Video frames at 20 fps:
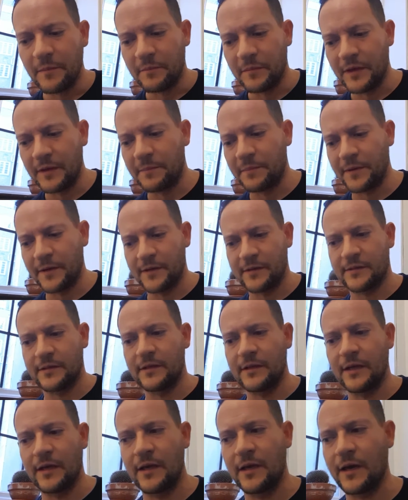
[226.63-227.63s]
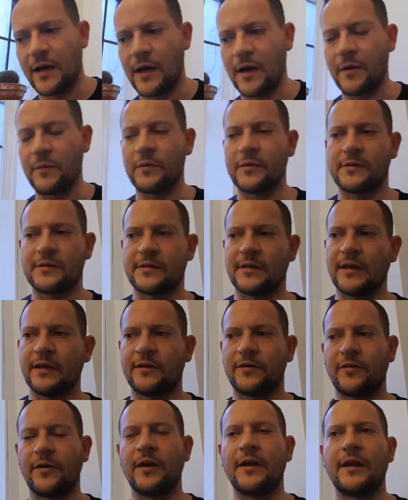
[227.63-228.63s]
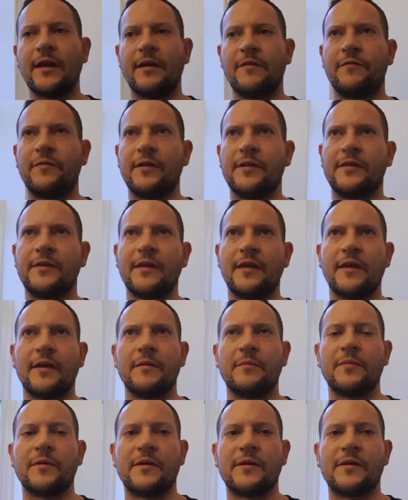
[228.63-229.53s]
Me personally, I would say train every day,